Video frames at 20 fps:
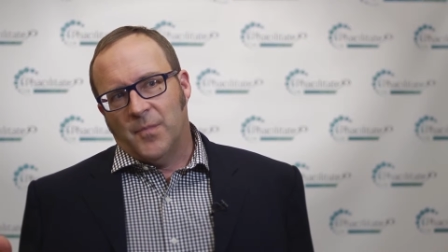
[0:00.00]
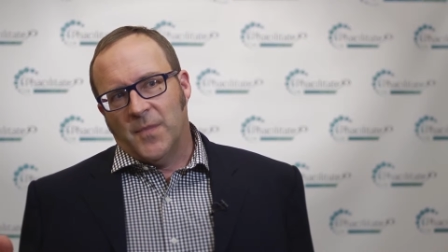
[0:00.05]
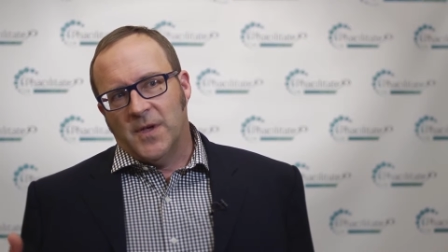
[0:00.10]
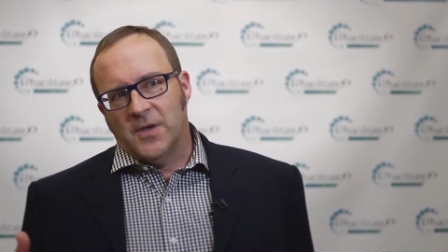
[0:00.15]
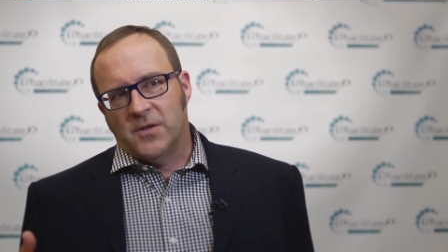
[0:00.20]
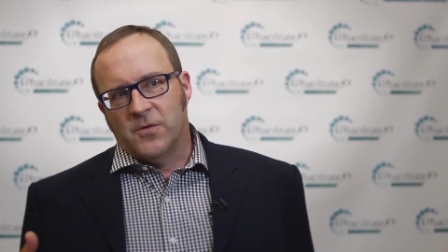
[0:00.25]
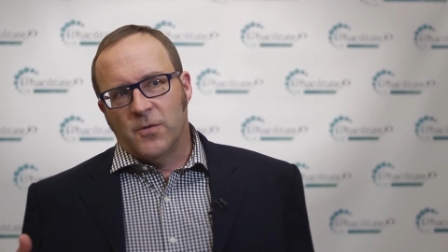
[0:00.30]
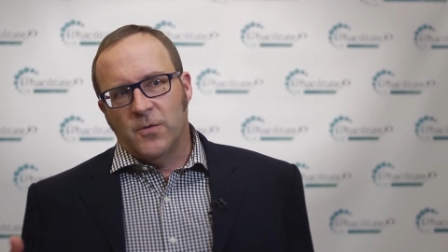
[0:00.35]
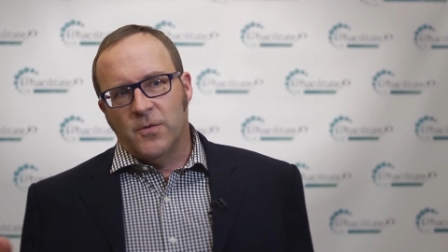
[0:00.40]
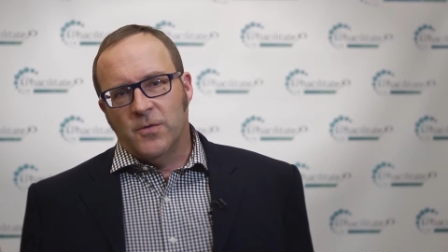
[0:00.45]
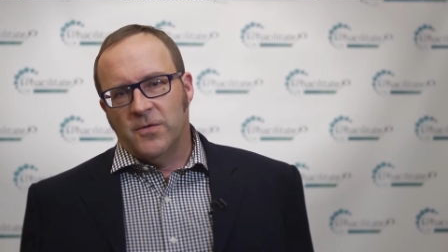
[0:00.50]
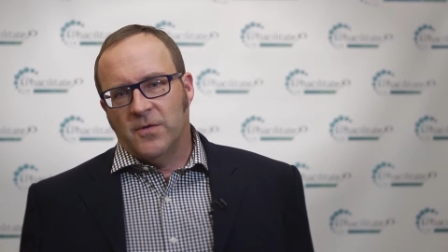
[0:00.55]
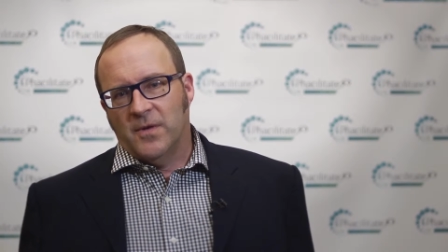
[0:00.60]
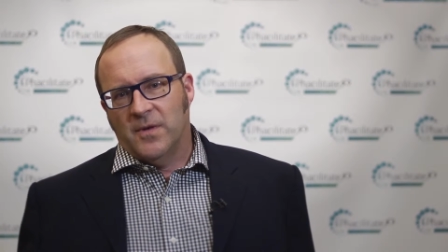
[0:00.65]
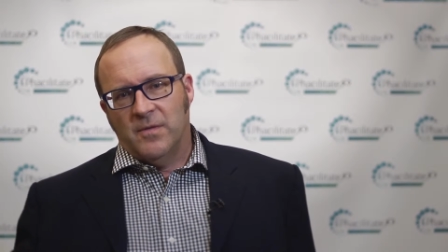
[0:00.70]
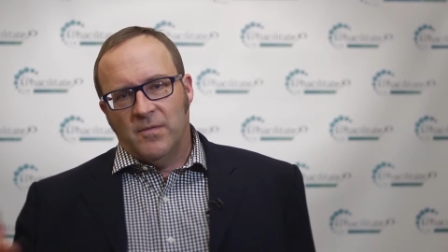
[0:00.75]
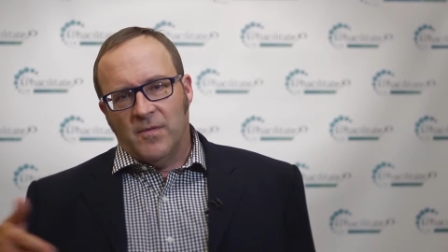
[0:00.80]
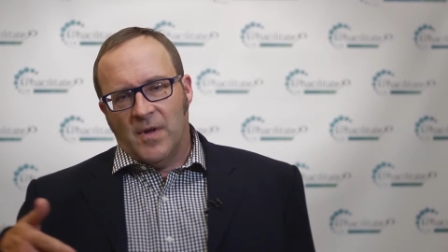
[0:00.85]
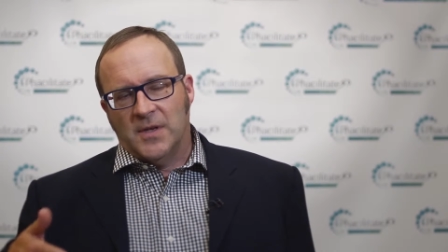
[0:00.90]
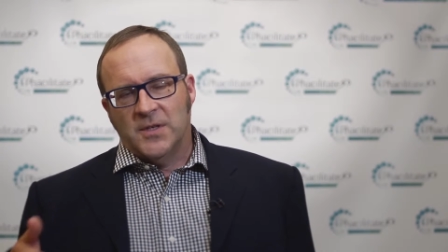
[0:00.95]
issues
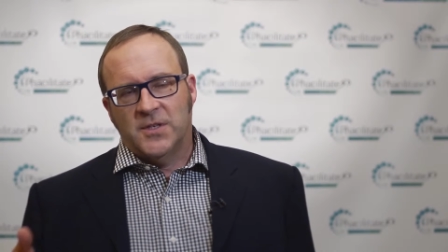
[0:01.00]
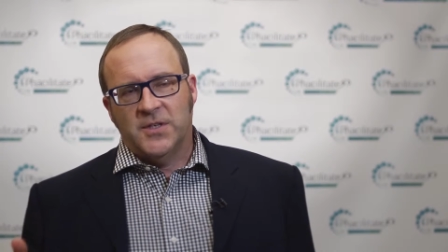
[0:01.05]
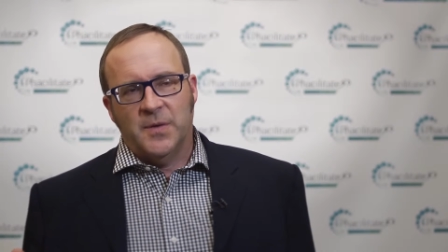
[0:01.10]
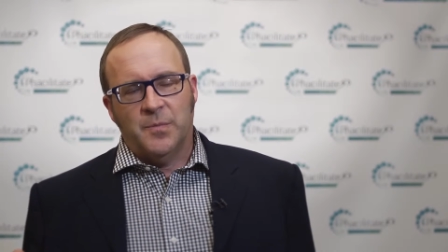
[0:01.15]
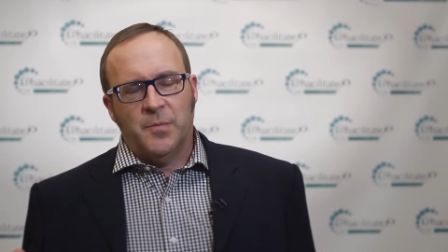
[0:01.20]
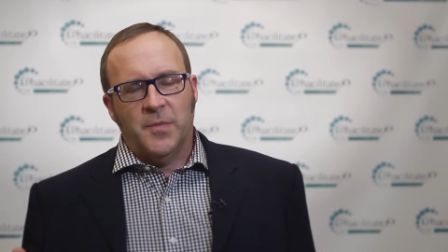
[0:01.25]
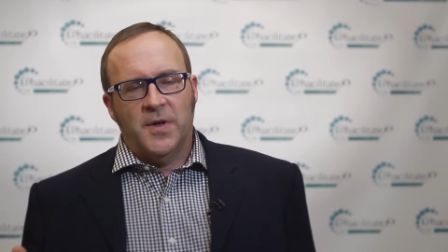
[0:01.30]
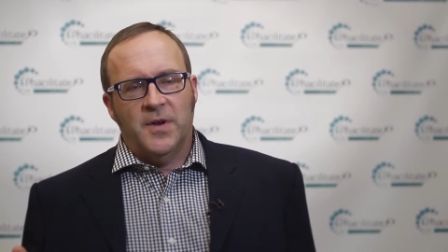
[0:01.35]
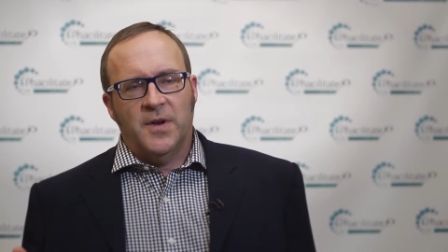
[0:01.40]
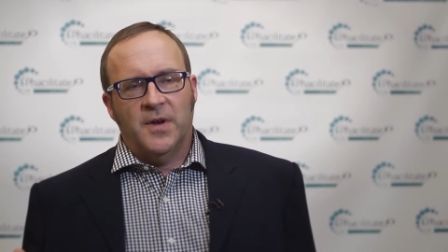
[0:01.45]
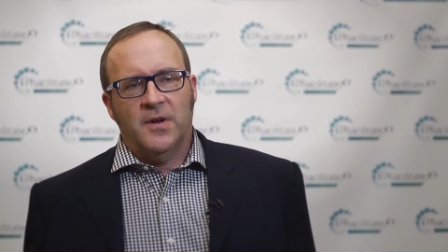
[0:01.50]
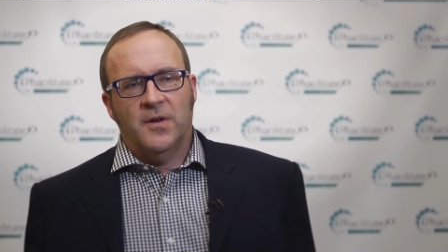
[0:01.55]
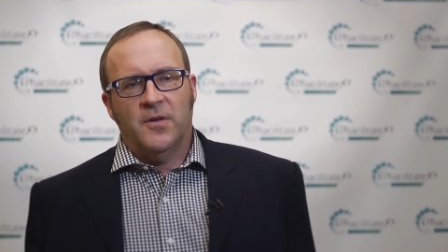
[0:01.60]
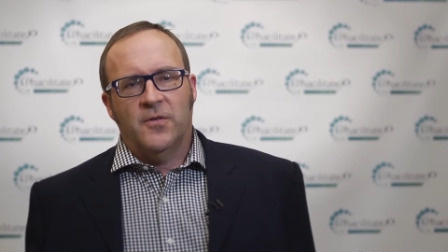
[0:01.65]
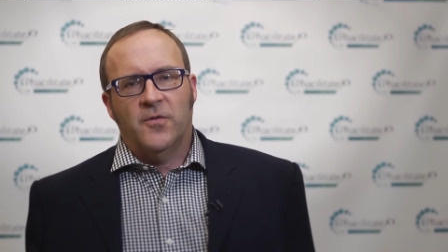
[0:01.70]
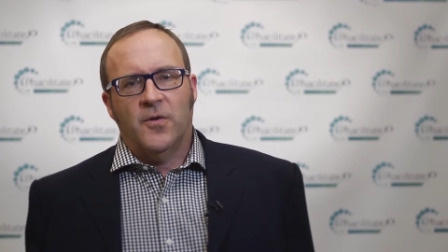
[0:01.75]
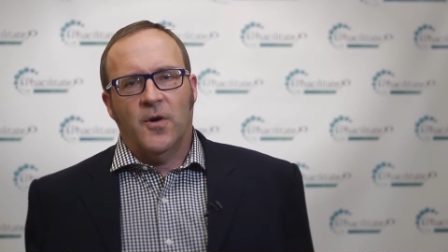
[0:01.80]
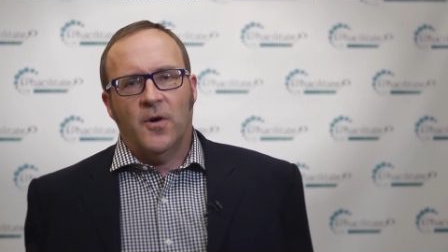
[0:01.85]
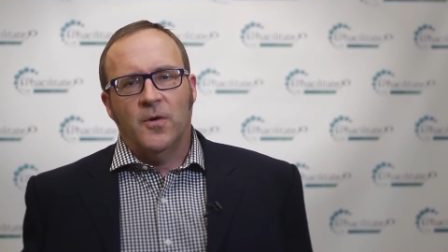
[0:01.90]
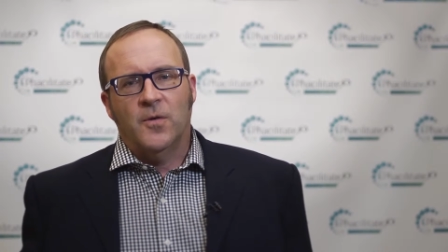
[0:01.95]
and shipment and
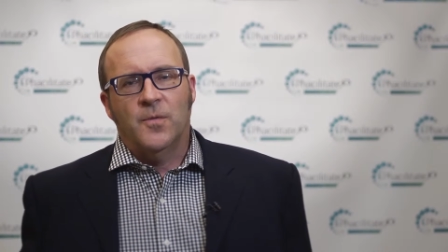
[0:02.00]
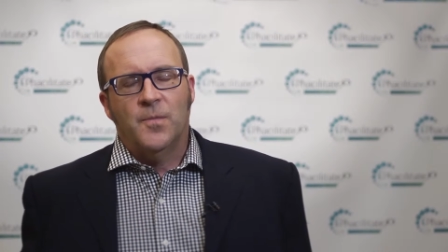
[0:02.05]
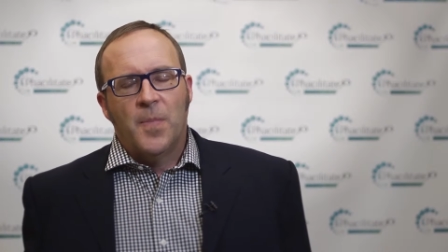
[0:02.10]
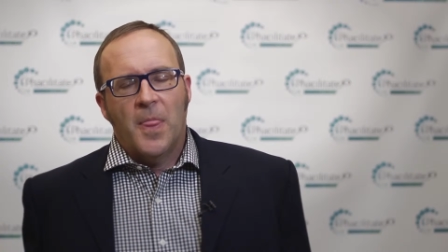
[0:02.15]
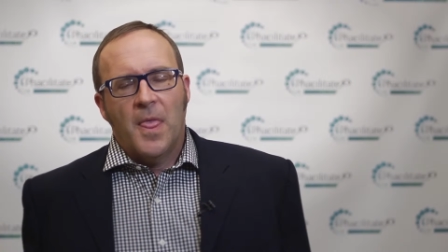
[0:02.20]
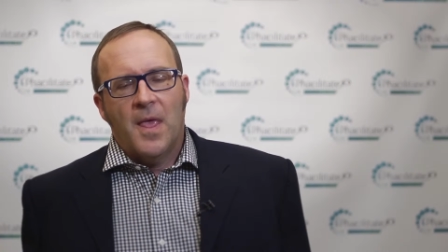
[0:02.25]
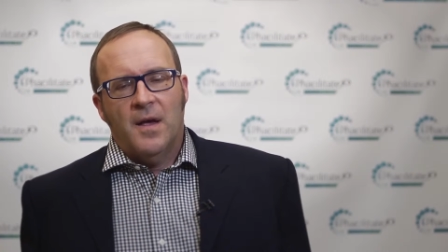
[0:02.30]
control.